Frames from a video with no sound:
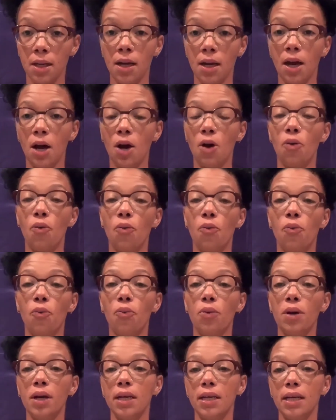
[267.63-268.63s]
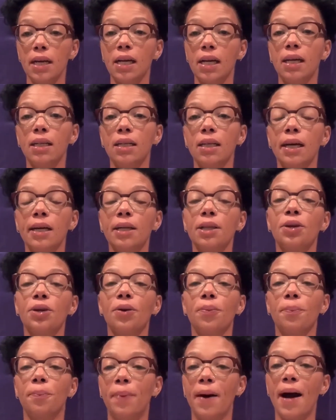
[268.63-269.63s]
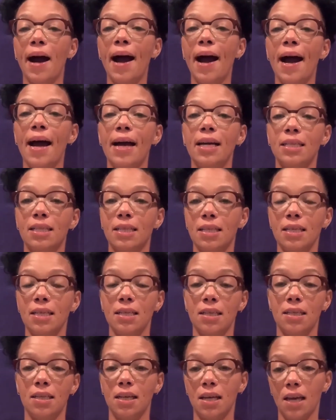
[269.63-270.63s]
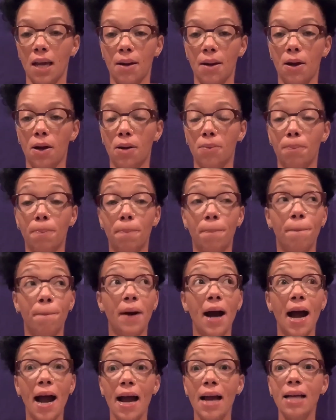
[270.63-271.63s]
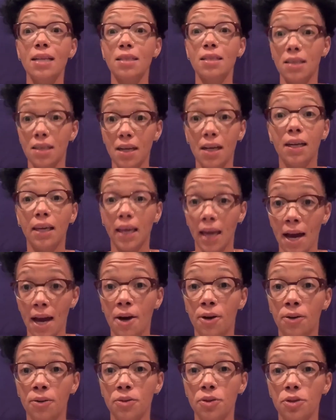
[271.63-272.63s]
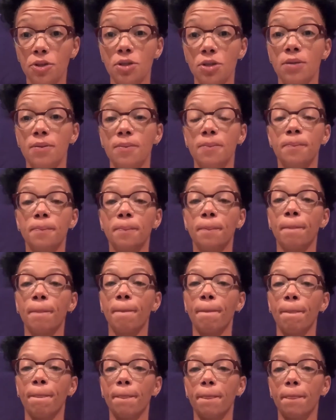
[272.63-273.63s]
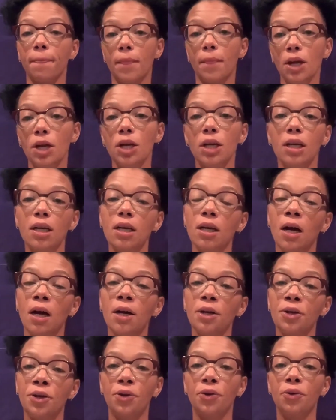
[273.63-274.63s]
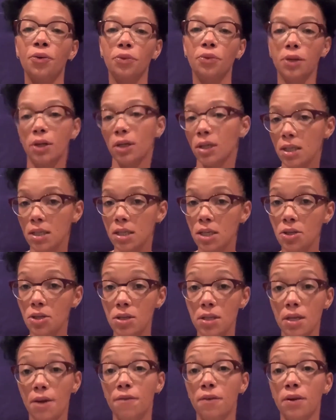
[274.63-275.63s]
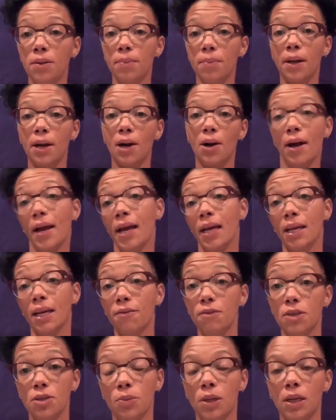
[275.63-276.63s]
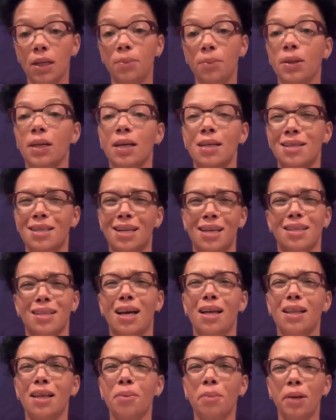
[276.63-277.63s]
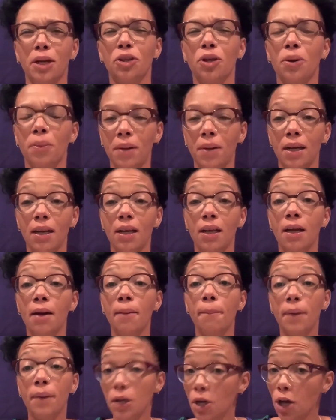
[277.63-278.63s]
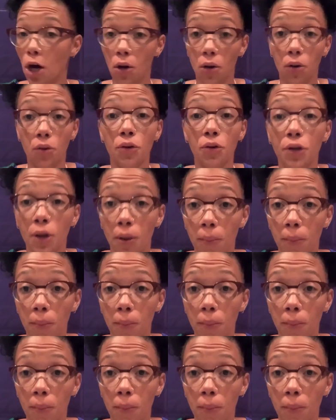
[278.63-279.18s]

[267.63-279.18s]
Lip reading: when a debt collector buys the accounts, they're gonna call you, they're gonna send you stuff in the mail, hey, give us money, because that's how they make their money. But no, don't pay them.